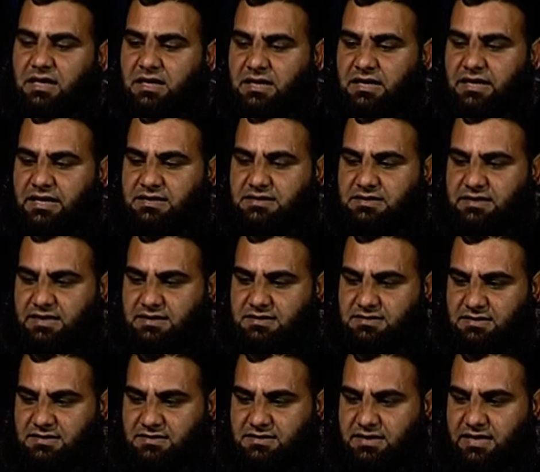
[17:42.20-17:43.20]
Let's
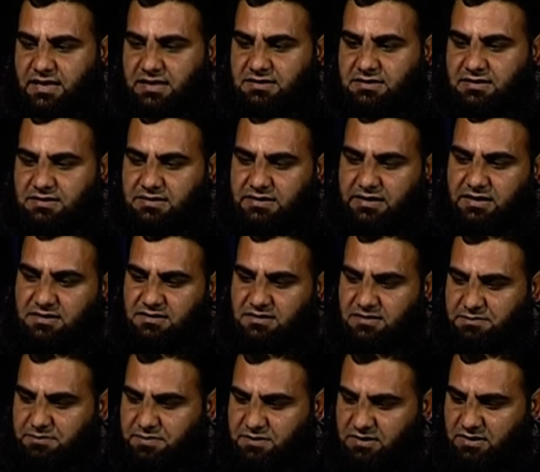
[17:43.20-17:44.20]
exercise this
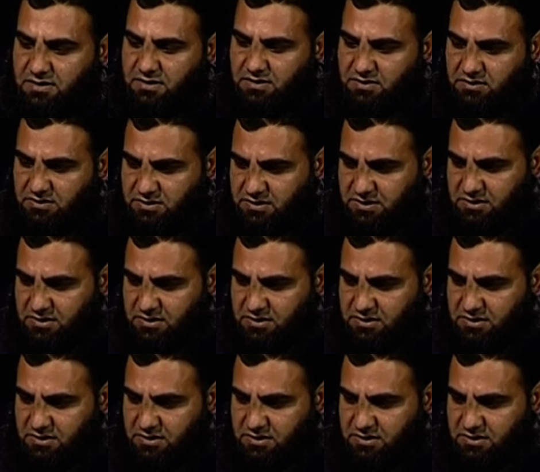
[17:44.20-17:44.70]
example on the